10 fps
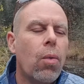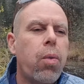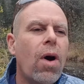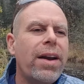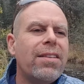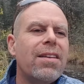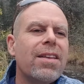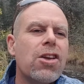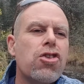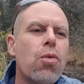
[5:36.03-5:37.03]
What is it
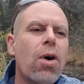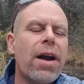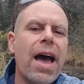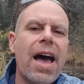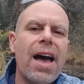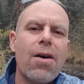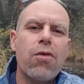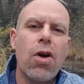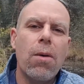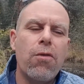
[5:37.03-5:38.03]
that you want to have
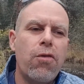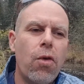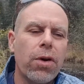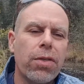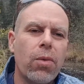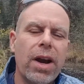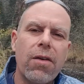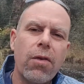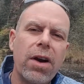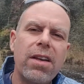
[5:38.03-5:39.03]
come forth?
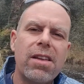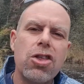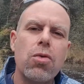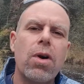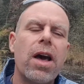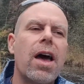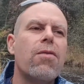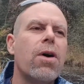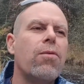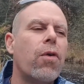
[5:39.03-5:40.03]
Whatever it is that you want to have
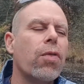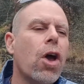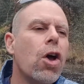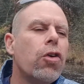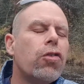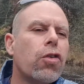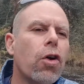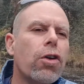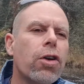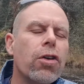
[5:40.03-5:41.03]
come forth,
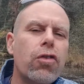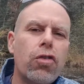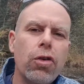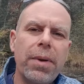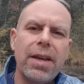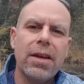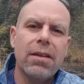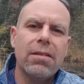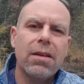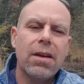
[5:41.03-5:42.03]
start consuming this.
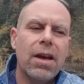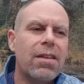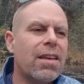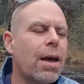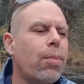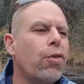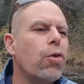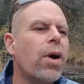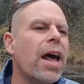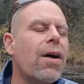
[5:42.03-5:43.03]
Example, you
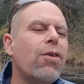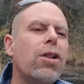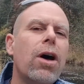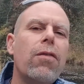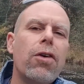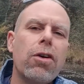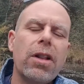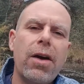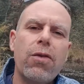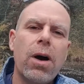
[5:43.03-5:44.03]
want to have the love of your
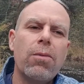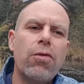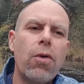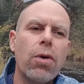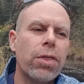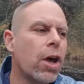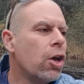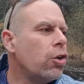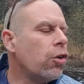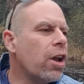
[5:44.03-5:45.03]
life come forth.
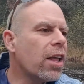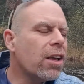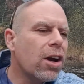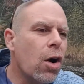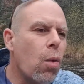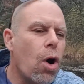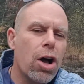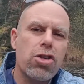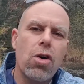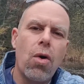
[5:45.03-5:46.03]
You're not going to
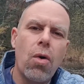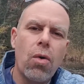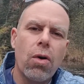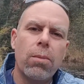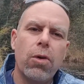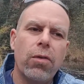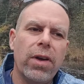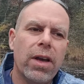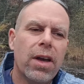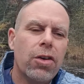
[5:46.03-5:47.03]
watch a horror movie.
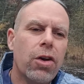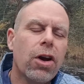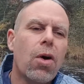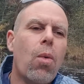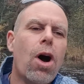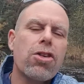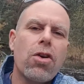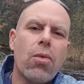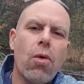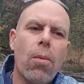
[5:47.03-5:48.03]
You're going to watch a
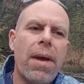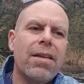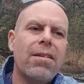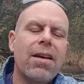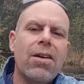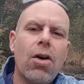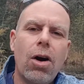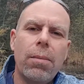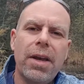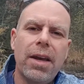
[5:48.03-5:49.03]
romantic
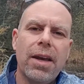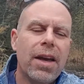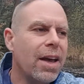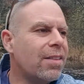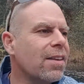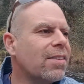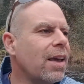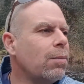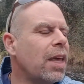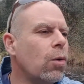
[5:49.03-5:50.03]
comedy. It's the
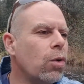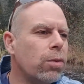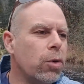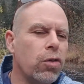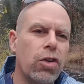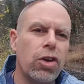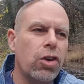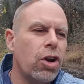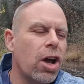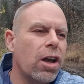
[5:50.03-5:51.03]
same thing with music. You're
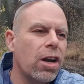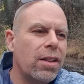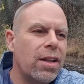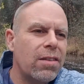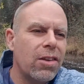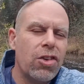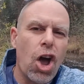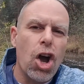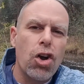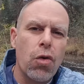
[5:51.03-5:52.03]
not going to listen to
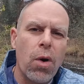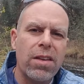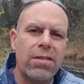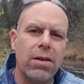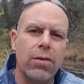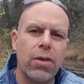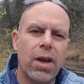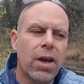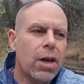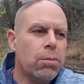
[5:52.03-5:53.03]
aggressive
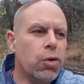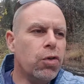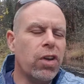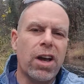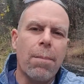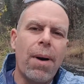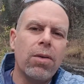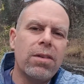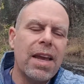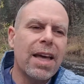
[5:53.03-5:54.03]
music
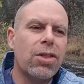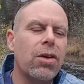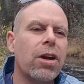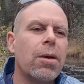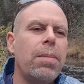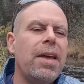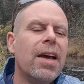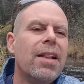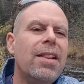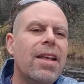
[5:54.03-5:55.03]
about death. You're going to be
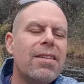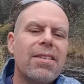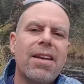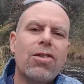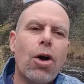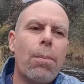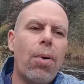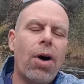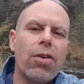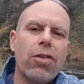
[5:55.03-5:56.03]
listening to
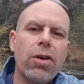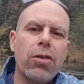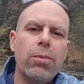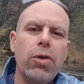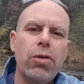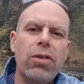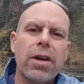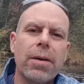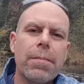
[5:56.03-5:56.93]
positive music.